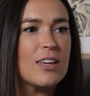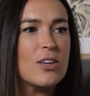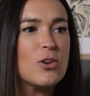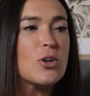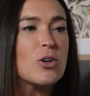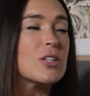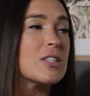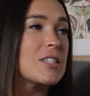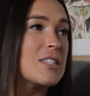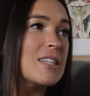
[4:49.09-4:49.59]

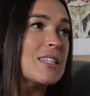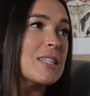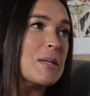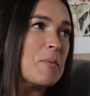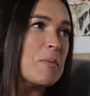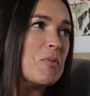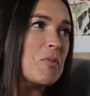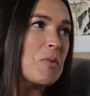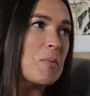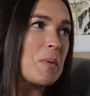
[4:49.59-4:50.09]
you could see
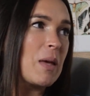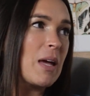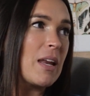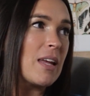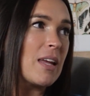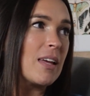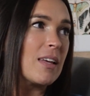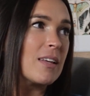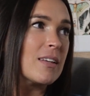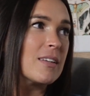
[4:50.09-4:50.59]
some of them
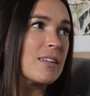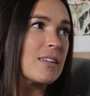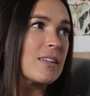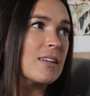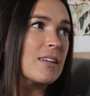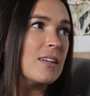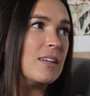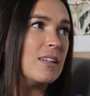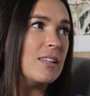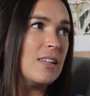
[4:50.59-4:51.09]
getting
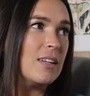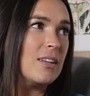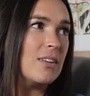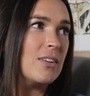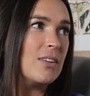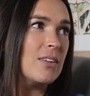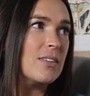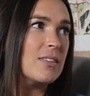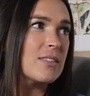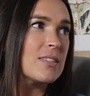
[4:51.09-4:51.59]
a
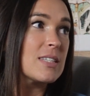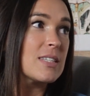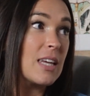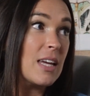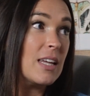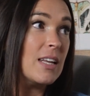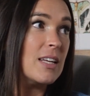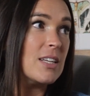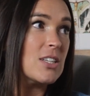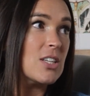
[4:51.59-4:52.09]
little
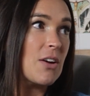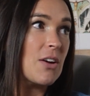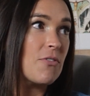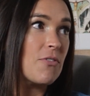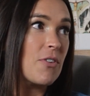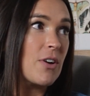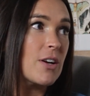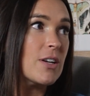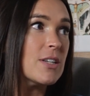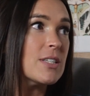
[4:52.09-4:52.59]
skittish
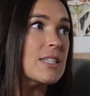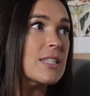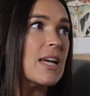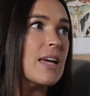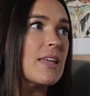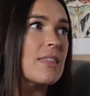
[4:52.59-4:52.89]
at first.